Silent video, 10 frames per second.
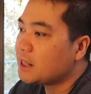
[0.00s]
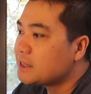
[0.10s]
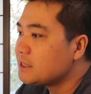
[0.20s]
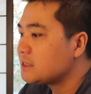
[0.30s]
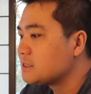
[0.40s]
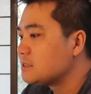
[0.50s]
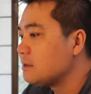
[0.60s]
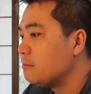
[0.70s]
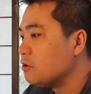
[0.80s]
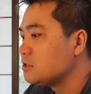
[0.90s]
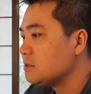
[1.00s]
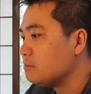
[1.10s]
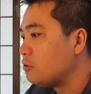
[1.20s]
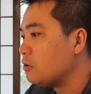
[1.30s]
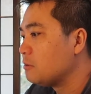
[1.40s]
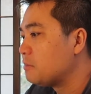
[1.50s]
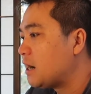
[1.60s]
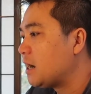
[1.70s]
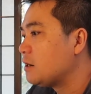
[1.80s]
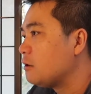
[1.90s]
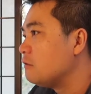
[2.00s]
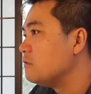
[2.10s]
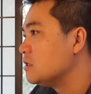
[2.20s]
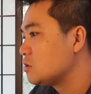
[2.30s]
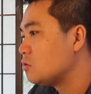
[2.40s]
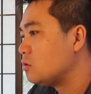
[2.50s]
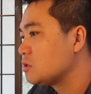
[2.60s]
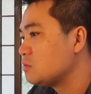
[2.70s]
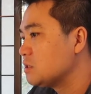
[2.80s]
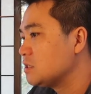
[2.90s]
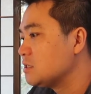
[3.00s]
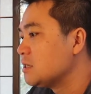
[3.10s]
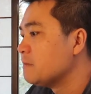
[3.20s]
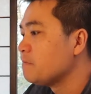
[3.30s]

I think this is the most important part of this course, which is